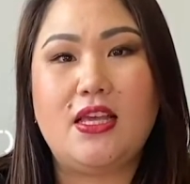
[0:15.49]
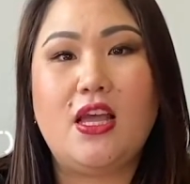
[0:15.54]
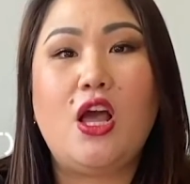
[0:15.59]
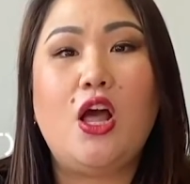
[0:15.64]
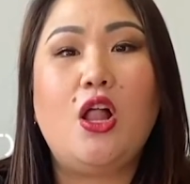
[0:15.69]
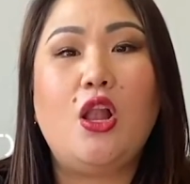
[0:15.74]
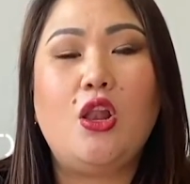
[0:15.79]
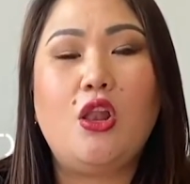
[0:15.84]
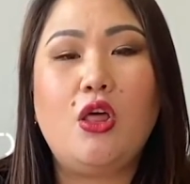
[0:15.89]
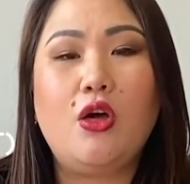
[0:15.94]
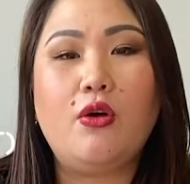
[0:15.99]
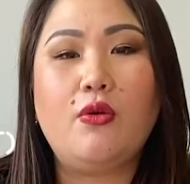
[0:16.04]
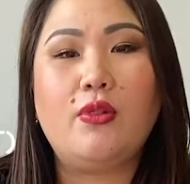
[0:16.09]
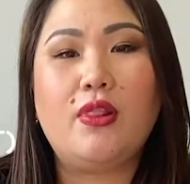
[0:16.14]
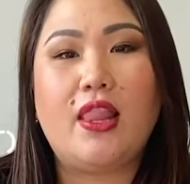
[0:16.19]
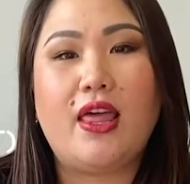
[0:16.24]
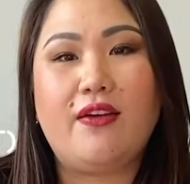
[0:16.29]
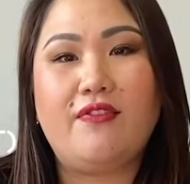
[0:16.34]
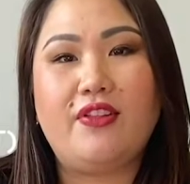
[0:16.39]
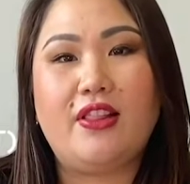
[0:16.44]
low
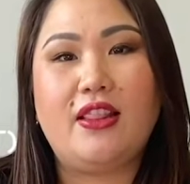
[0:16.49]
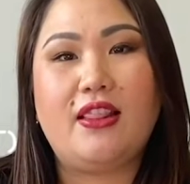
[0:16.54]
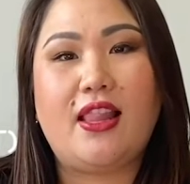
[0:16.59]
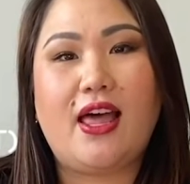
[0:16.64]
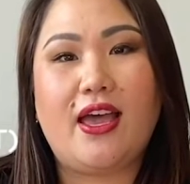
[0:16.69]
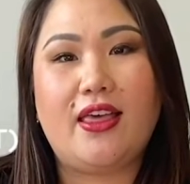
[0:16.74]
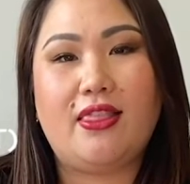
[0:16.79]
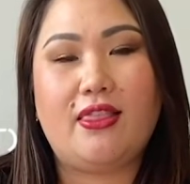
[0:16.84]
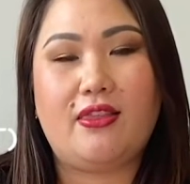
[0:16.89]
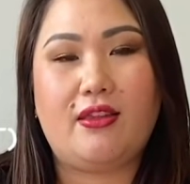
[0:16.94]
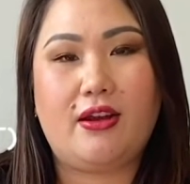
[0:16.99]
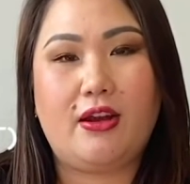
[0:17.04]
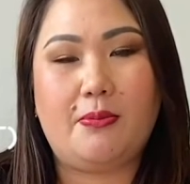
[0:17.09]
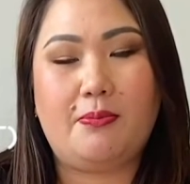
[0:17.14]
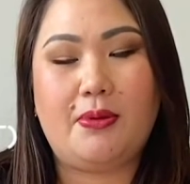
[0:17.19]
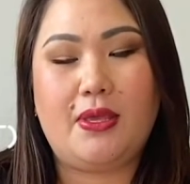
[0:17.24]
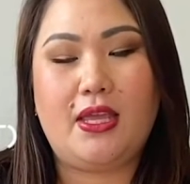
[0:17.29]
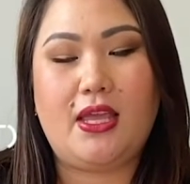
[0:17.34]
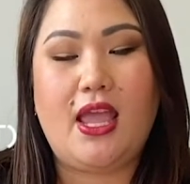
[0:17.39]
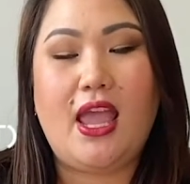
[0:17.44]
level light therapy,
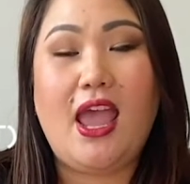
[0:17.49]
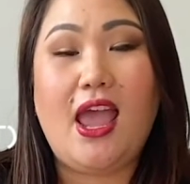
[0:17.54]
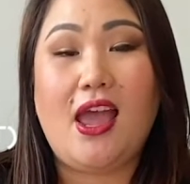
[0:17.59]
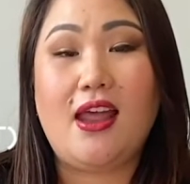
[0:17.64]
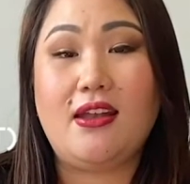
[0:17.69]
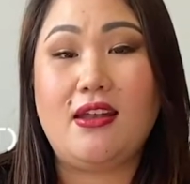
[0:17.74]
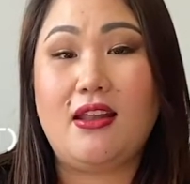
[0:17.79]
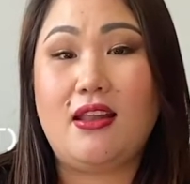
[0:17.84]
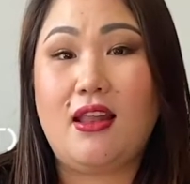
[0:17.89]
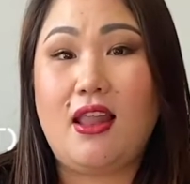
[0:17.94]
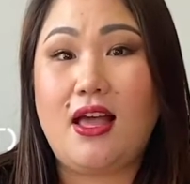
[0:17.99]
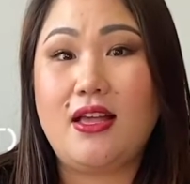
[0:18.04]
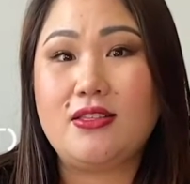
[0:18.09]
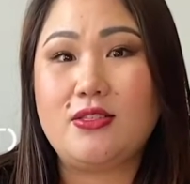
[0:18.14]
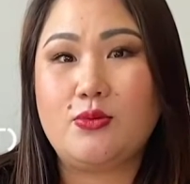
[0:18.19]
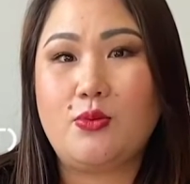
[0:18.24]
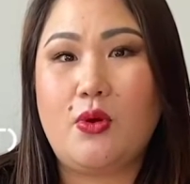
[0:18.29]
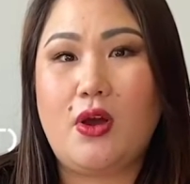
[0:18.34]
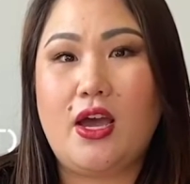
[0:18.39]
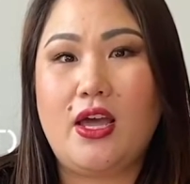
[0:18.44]
and the last
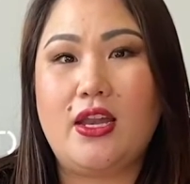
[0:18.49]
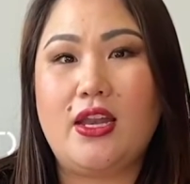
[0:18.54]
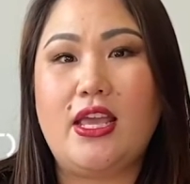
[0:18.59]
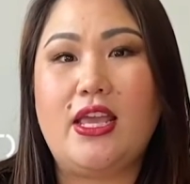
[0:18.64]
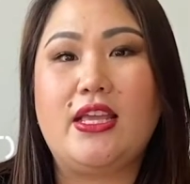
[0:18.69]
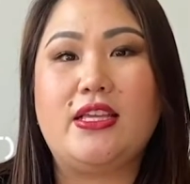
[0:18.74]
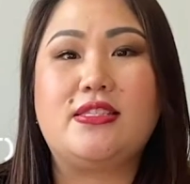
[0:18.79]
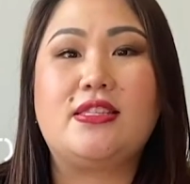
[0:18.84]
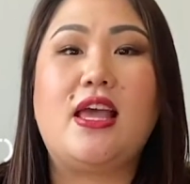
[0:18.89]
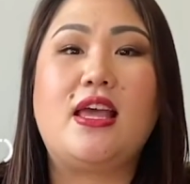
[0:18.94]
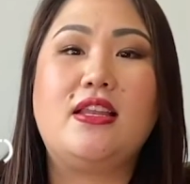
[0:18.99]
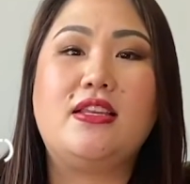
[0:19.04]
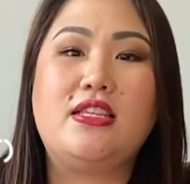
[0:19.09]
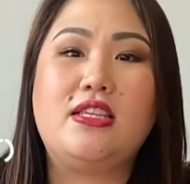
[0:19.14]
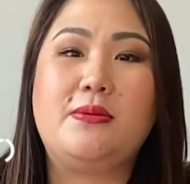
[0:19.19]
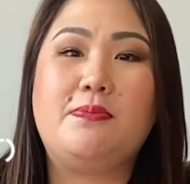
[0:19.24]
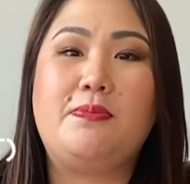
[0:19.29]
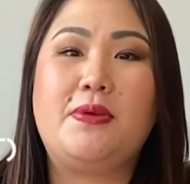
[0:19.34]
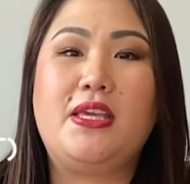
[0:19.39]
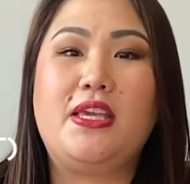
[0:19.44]
one is
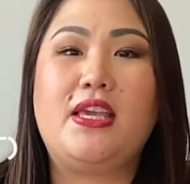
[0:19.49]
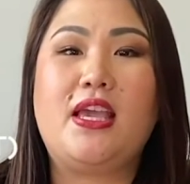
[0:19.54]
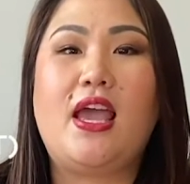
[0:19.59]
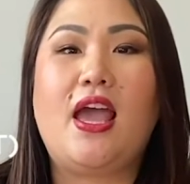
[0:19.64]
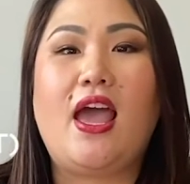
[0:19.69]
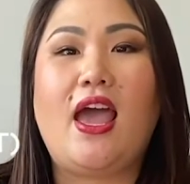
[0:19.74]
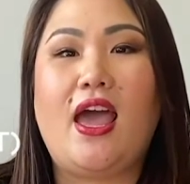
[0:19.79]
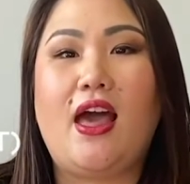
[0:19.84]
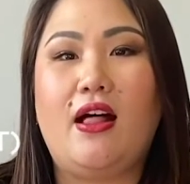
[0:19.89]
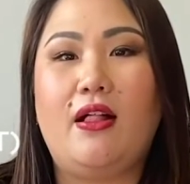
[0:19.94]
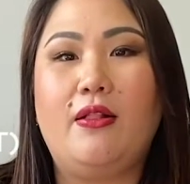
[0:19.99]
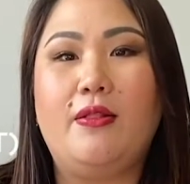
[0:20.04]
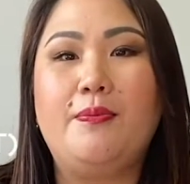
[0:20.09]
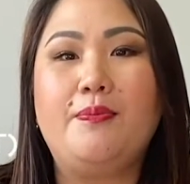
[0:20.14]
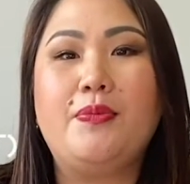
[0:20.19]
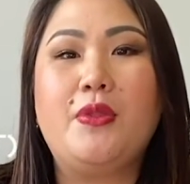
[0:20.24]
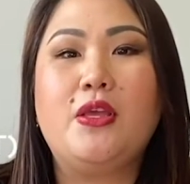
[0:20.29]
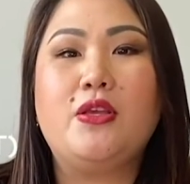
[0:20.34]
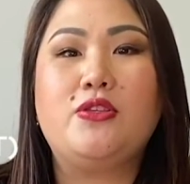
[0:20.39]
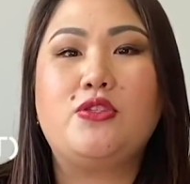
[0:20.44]
DPL,
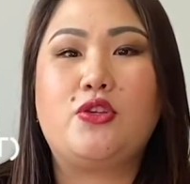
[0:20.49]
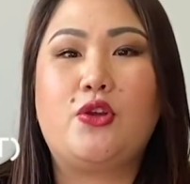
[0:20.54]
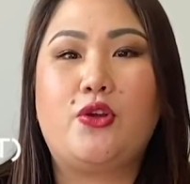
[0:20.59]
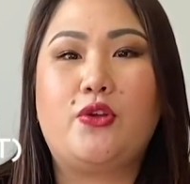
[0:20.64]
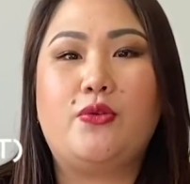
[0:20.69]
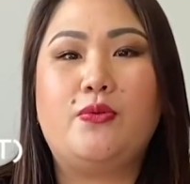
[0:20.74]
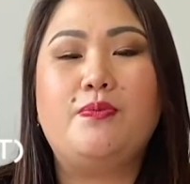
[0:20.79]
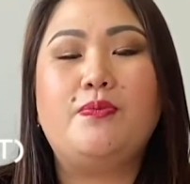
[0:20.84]
so